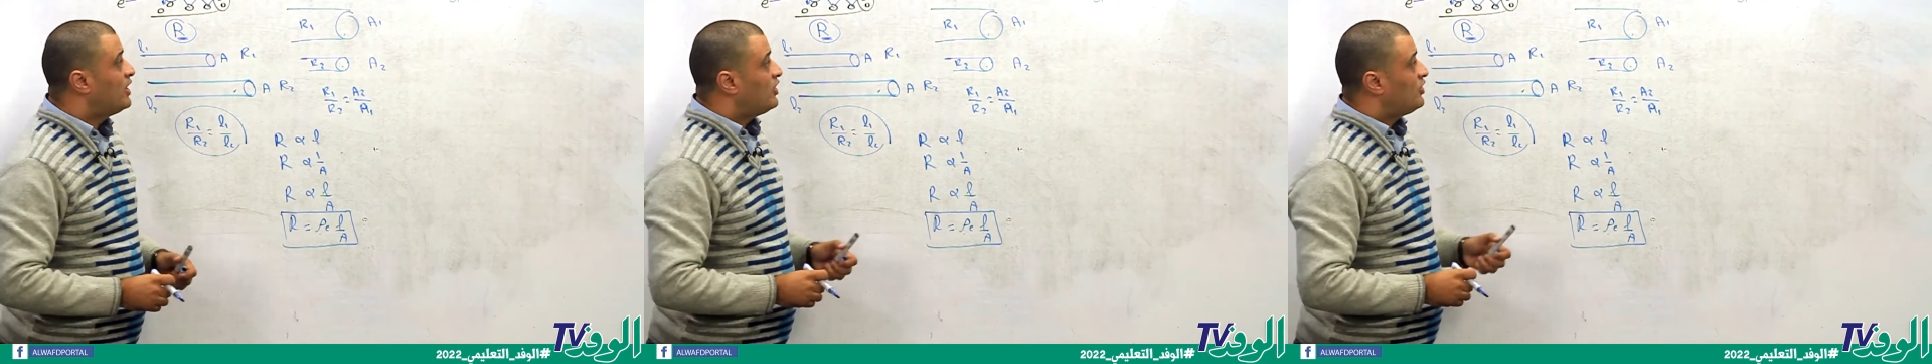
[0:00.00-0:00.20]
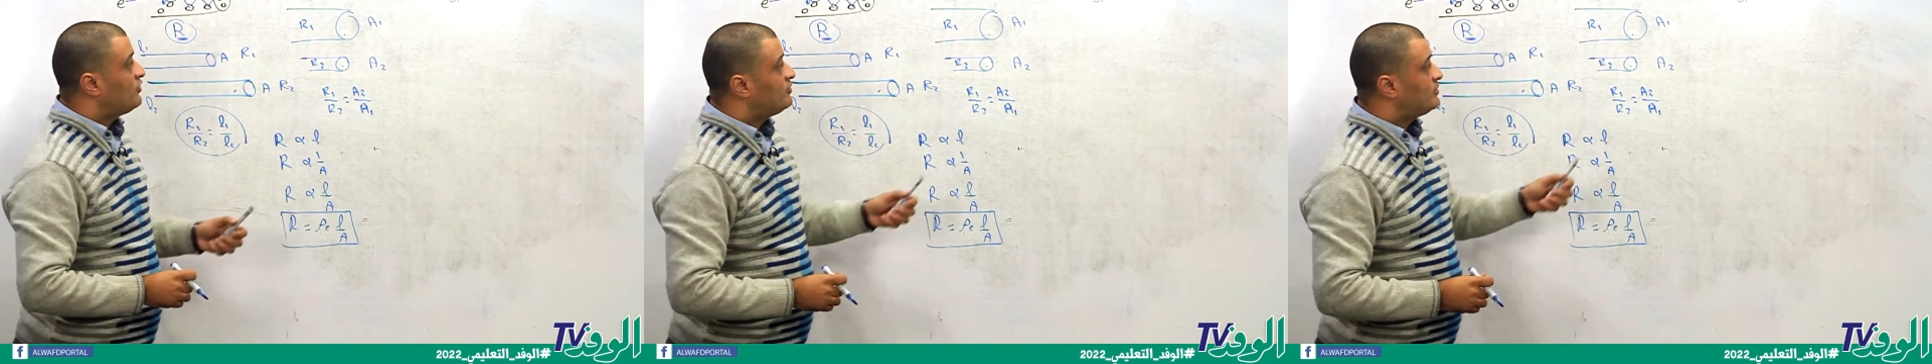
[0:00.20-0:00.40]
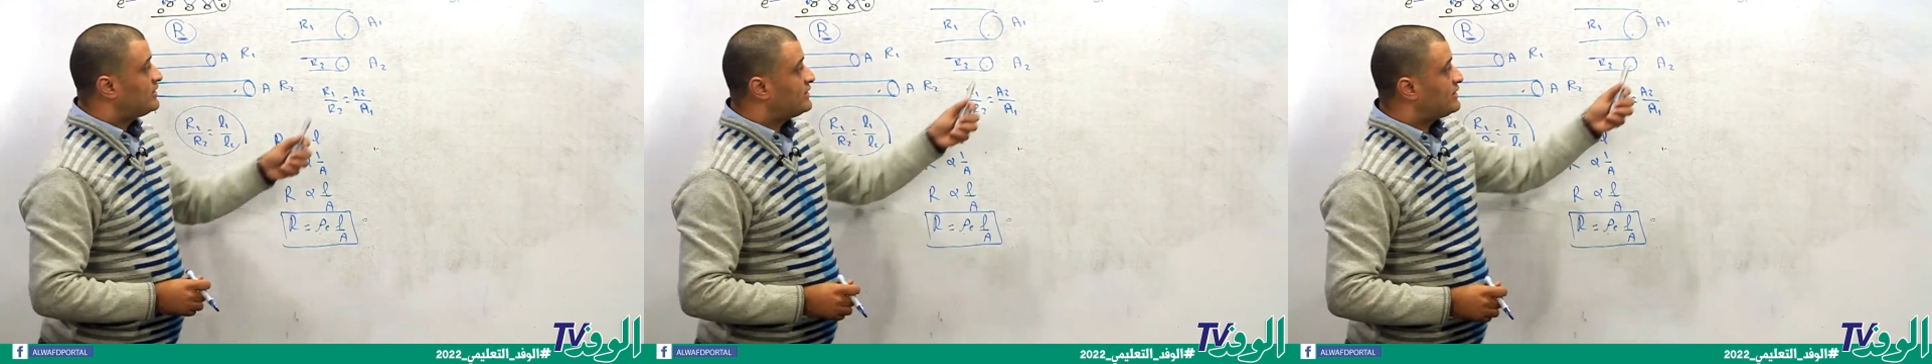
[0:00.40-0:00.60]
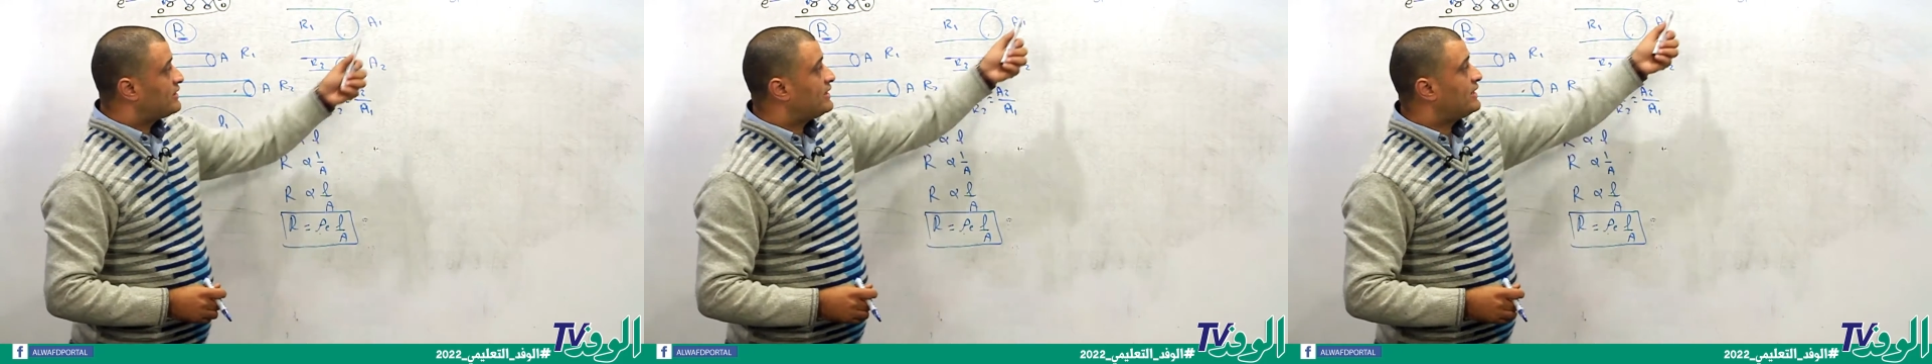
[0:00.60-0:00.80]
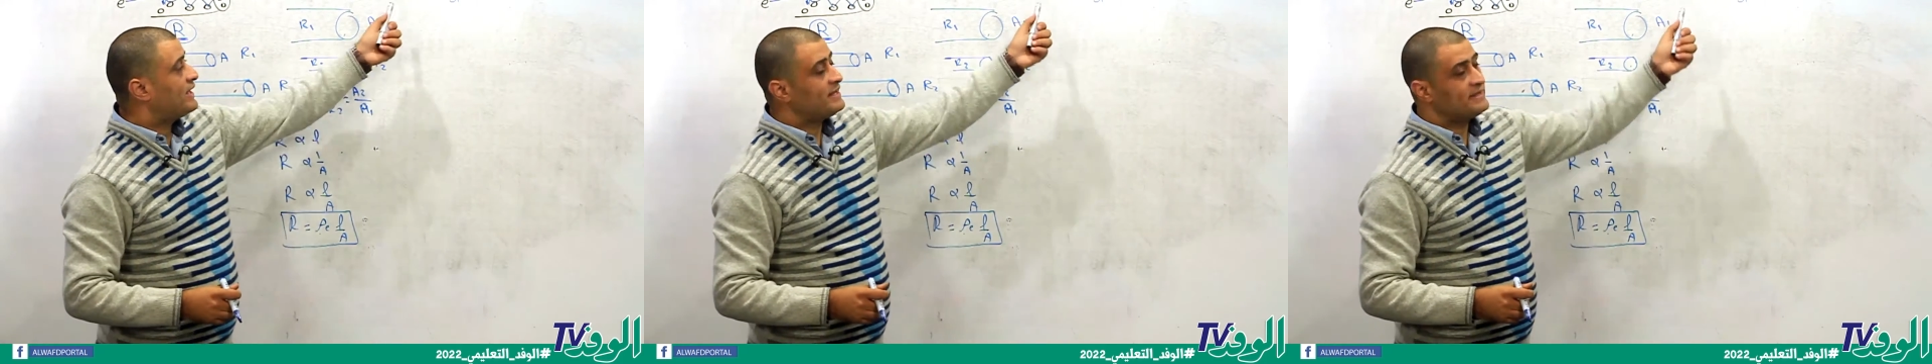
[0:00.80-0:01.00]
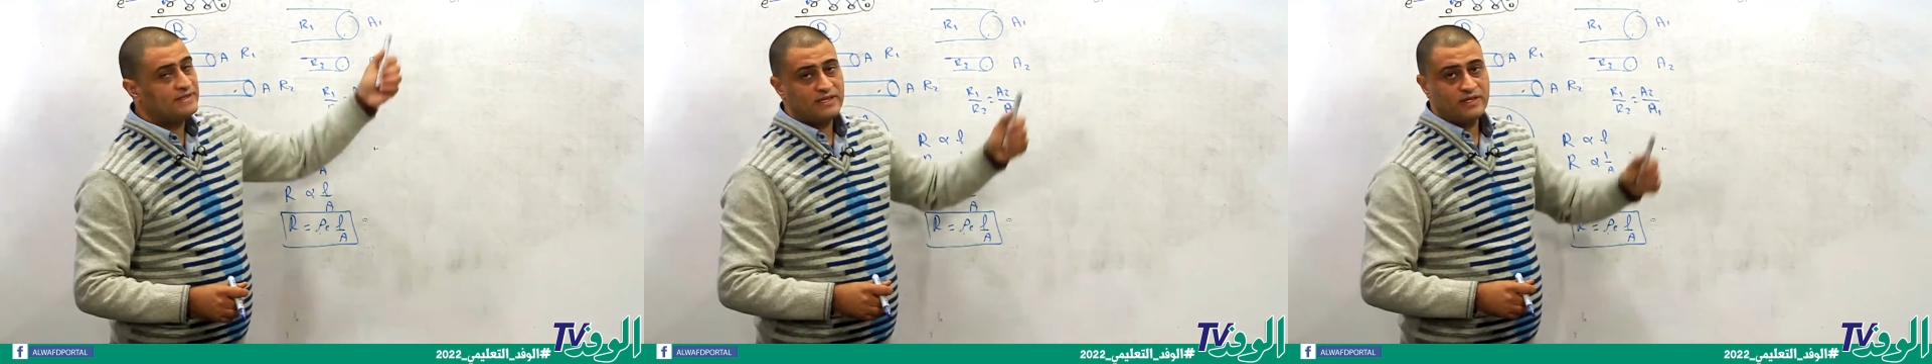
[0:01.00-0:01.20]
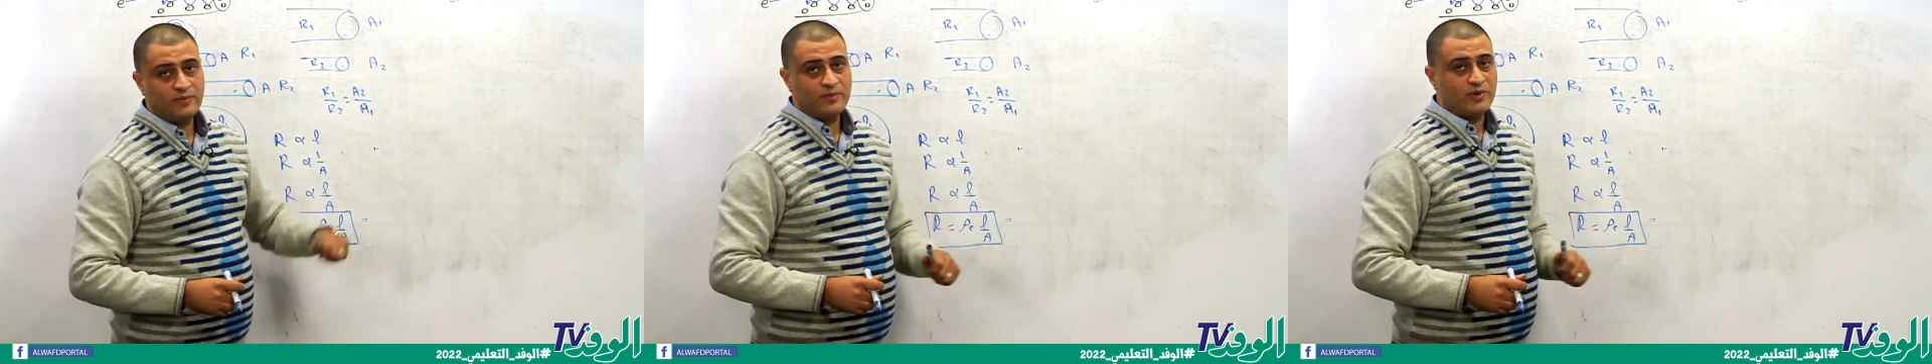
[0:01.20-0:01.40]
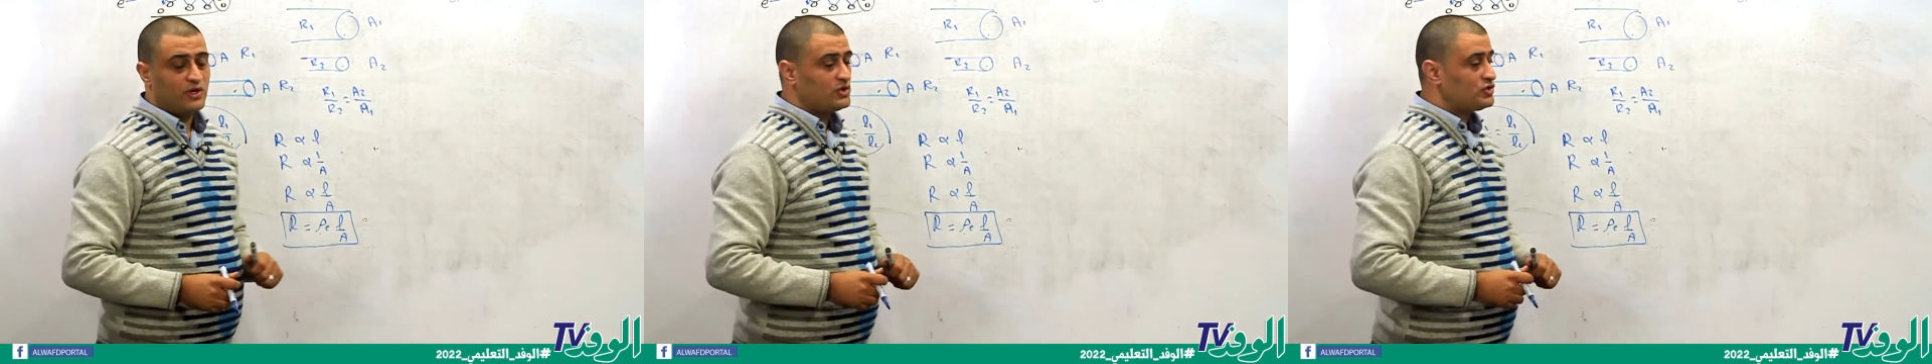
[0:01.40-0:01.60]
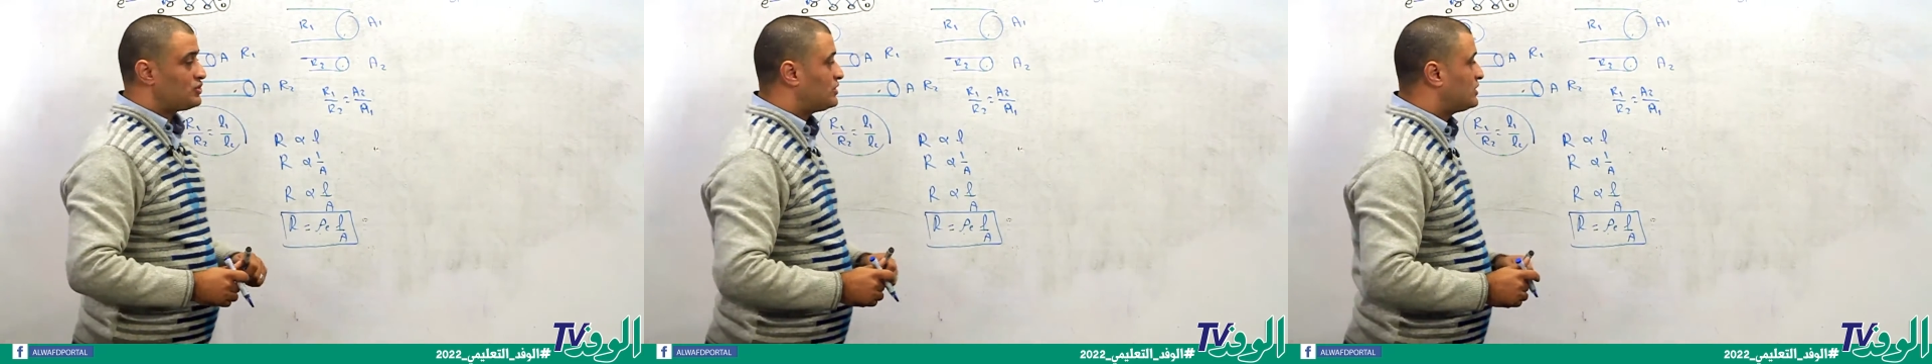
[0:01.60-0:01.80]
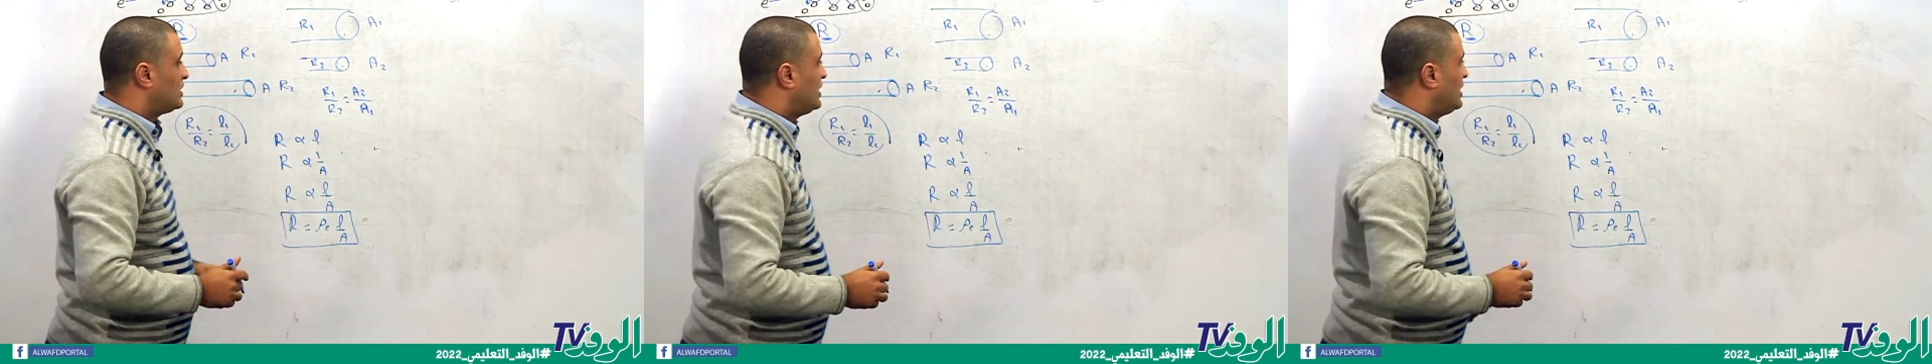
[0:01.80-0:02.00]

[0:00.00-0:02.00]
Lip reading: of material and the temperature.